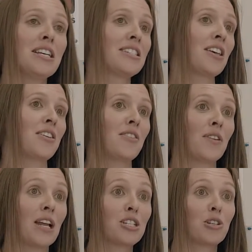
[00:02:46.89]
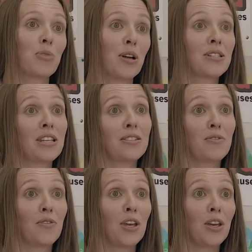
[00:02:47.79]
So the financial
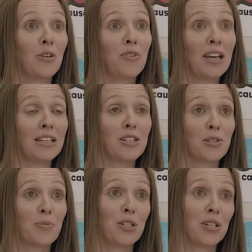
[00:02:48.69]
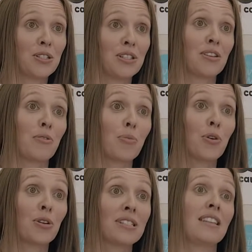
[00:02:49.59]
process review really just produces a
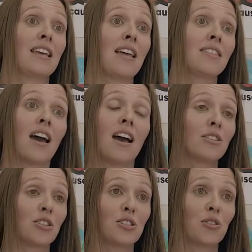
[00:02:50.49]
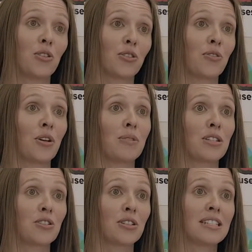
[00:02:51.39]
report at the end that I'll just talk through with
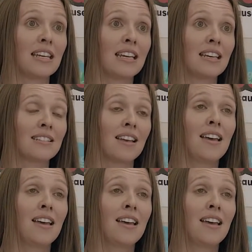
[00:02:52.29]
the trustees